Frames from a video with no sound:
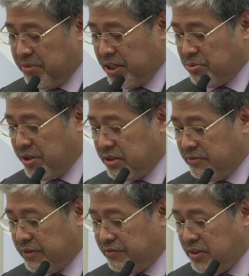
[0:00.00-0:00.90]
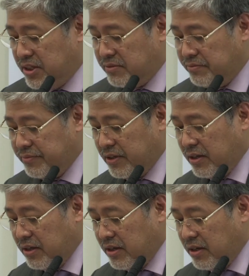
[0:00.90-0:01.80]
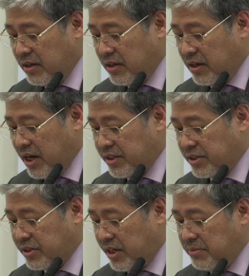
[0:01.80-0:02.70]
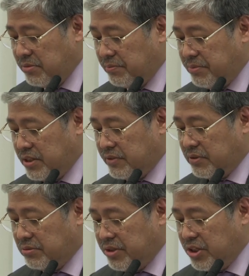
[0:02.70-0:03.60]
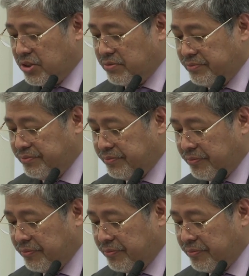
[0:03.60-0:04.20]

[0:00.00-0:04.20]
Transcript: by 2015 and a stable, peaceful region